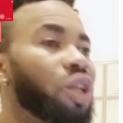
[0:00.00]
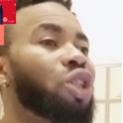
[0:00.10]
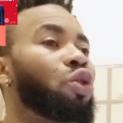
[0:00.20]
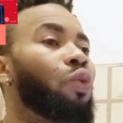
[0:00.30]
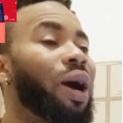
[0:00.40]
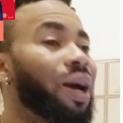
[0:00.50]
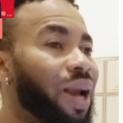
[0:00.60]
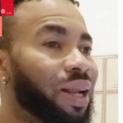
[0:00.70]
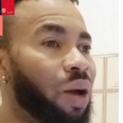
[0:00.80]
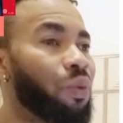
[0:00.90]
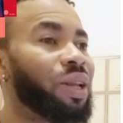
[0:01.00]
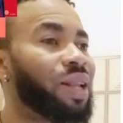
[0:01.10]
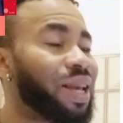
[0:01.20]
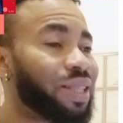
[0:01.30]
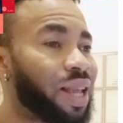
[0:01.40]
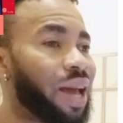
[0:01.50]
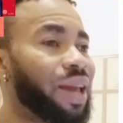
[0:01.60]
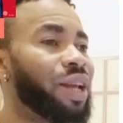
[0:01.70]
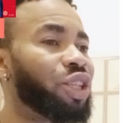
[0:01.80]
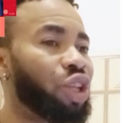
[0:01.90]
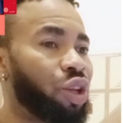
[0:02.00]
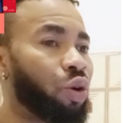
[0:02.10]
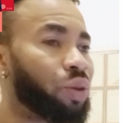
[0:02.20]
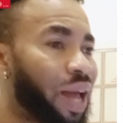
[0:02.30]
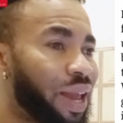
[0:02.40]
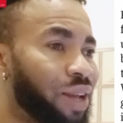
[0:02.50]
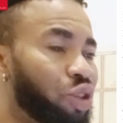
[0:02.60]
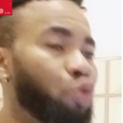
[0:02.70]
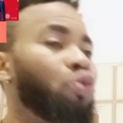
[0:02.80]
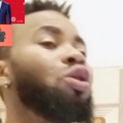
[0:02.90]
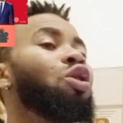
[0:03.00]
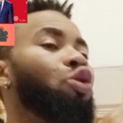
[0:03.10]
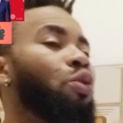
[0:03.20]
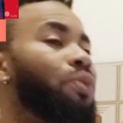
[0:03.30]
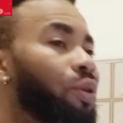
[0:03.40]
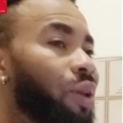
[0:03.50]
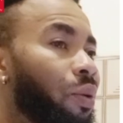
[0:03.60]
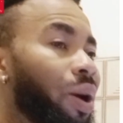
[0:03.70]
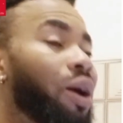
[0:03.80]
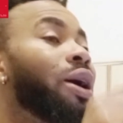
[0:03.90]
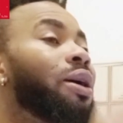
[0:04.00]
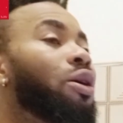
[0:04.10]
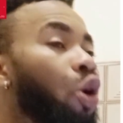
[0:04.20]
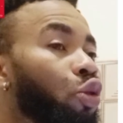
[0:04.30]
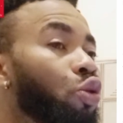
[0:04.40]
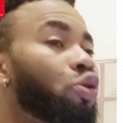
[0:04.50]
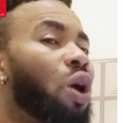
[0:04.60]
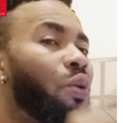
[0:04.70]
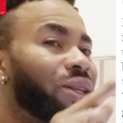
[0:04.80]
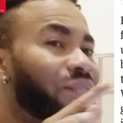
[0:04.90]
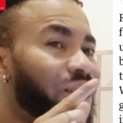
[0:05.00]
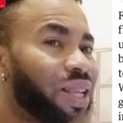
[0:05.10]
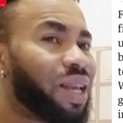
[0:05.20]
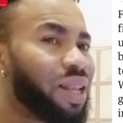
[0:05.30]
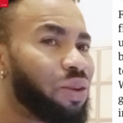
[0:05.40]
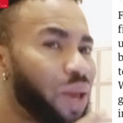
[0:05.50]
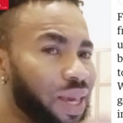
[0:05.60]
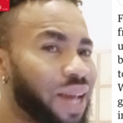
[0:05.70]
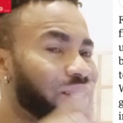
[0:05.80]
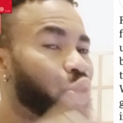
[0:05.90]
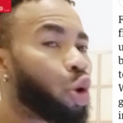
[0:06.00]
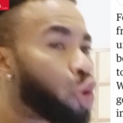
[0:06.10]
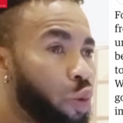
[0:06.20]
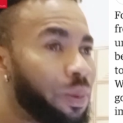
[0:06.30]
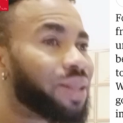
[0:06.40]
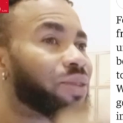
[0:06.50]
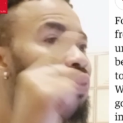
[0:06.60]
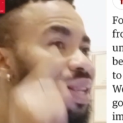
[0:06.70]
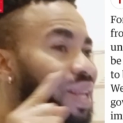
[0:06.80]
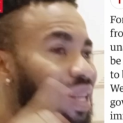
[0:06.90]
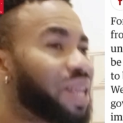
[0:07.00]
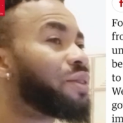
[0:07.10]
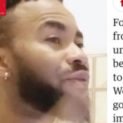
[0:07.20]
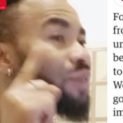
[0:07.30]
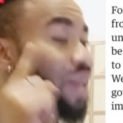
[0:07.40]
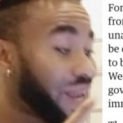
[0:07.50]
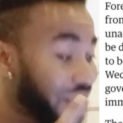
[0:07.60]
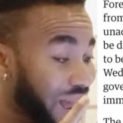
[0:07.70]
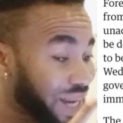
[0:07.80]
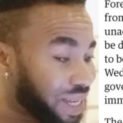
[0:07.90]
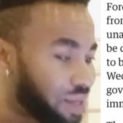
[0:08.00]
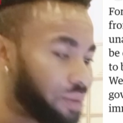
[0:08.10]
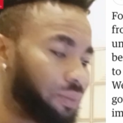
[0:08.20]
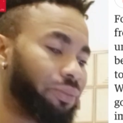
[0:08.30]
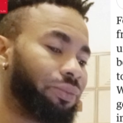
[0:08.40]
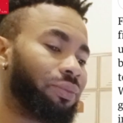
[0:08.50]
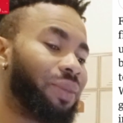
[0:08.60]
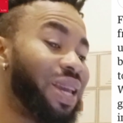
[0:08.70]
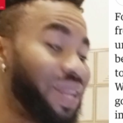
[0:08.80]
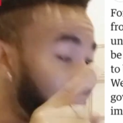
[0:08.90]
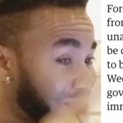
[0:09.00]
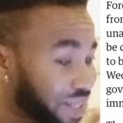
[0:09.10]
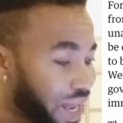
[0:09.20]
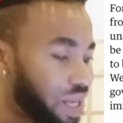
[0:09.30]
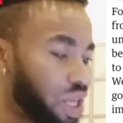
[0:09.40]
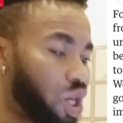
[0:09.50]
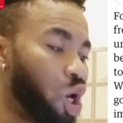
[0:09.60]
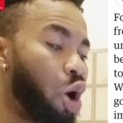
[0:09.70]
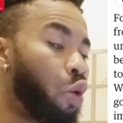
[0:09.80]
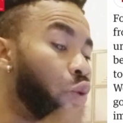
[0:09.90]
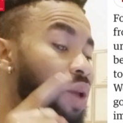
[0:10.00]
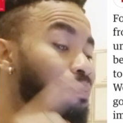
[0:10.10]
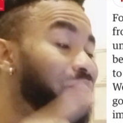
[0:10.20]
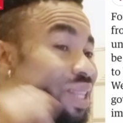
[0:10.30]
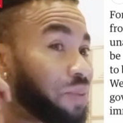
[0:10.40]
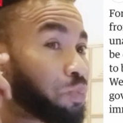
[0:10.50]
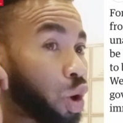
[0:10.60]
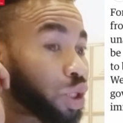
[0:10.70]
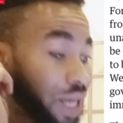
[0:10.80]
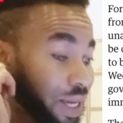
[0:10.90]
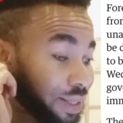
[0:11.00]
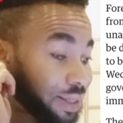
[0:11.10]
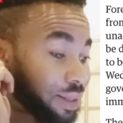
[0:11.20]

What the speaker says: she want crack down where they like see that age, they be on that age, no be that one. All those one way see the way get documents where they live legally in Italy will be deported